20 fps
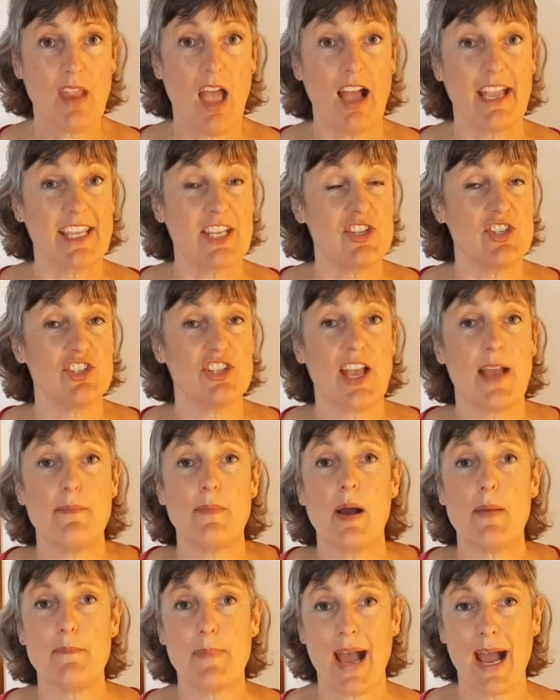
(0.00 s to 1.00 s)
I can share
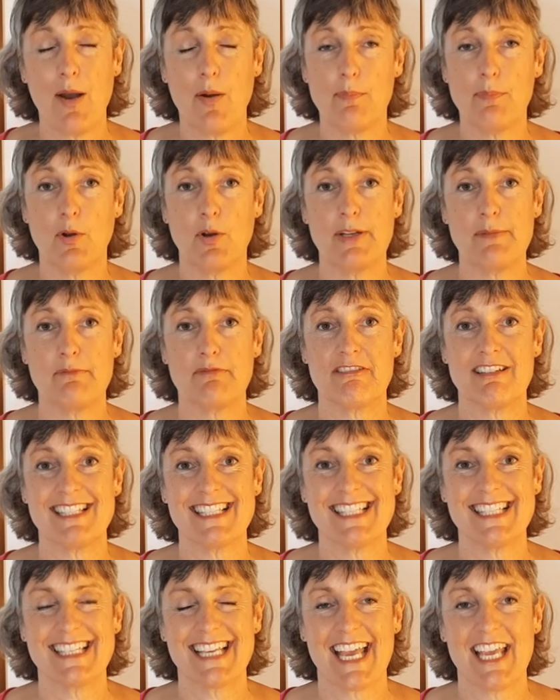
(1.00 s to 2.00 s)
my PowerPoint
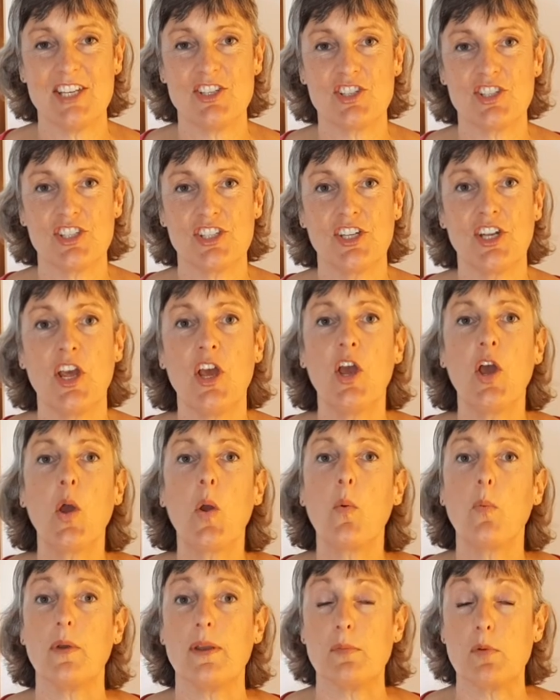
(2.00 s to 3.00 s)
presentation.
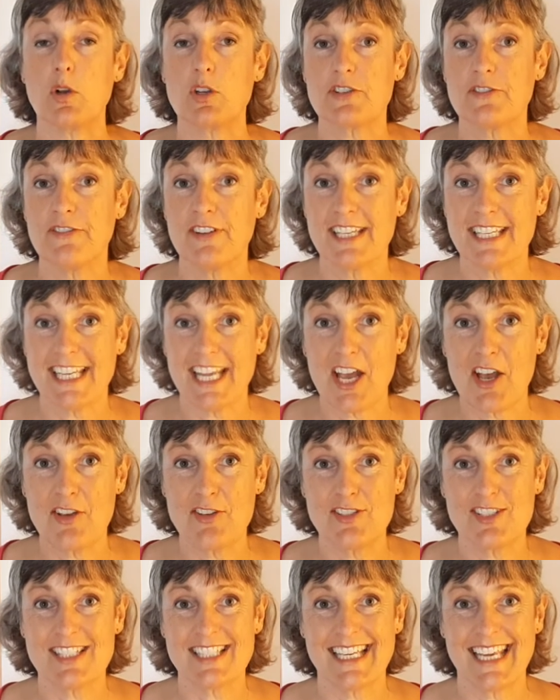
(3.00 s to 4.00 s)
We watch
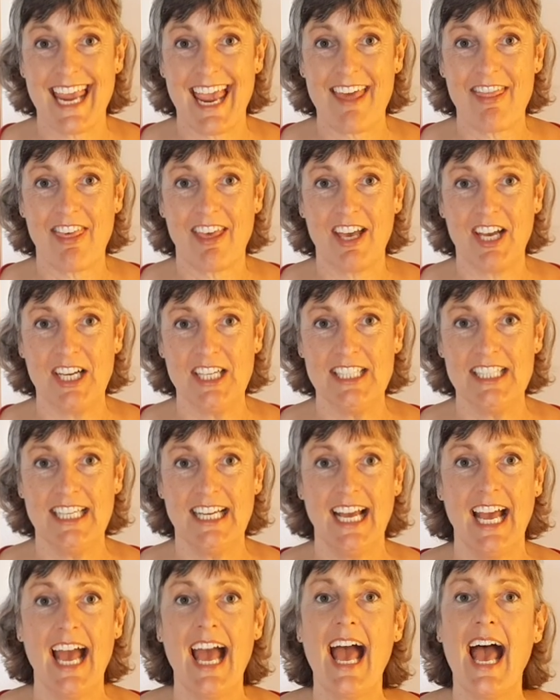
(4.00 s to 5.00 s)
videos together.
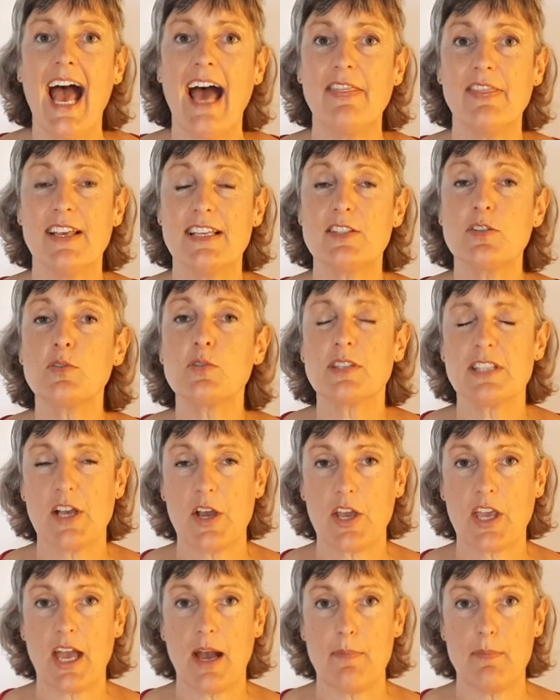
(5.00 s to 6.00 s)
And there's also
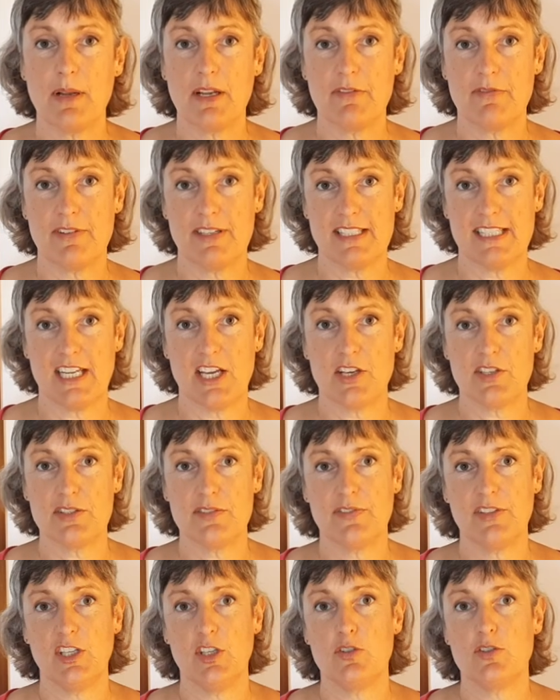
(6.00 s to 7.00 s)
a couple of
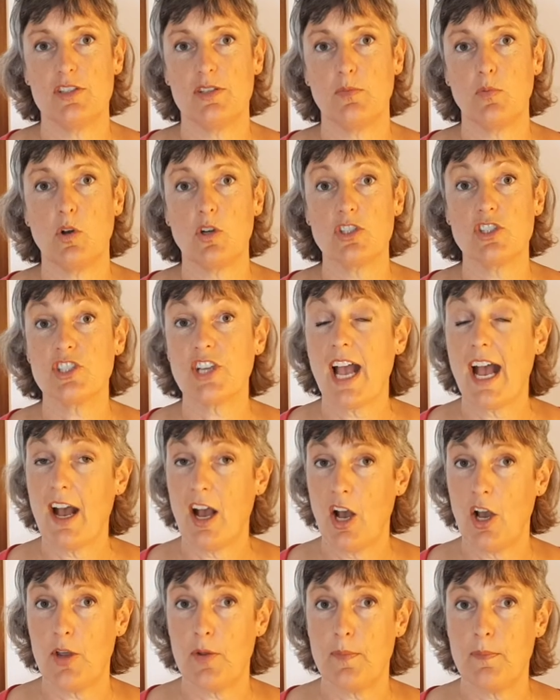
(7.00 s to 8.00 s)
videos for you to watch at
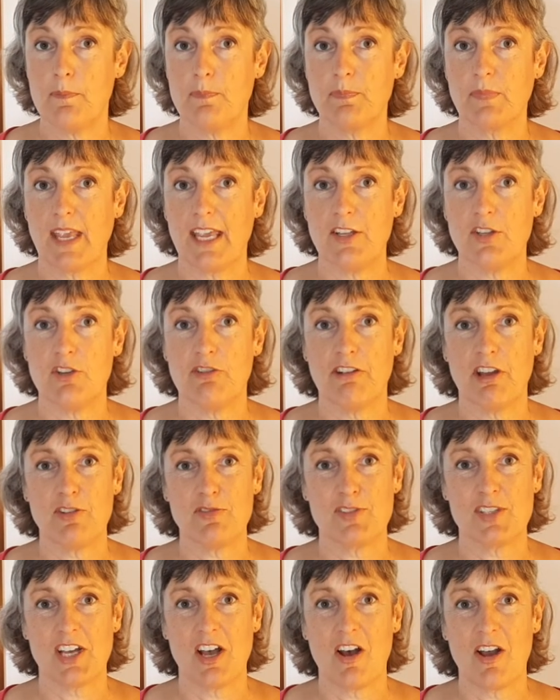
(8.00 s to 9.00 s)
home in your
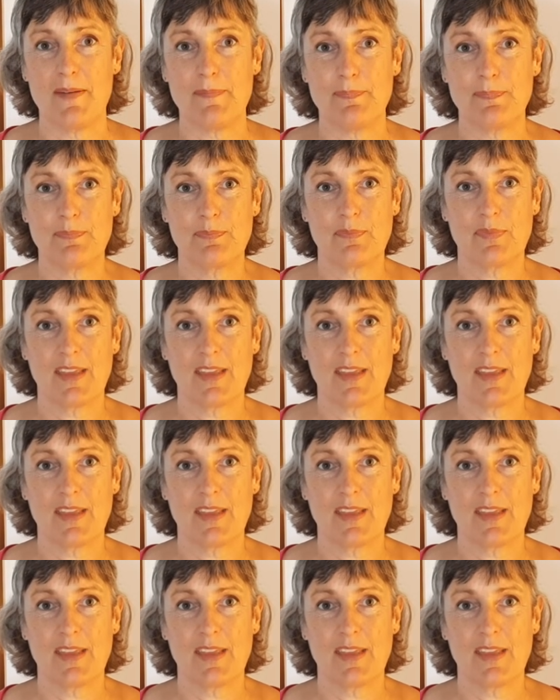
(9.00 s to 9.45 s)
own time.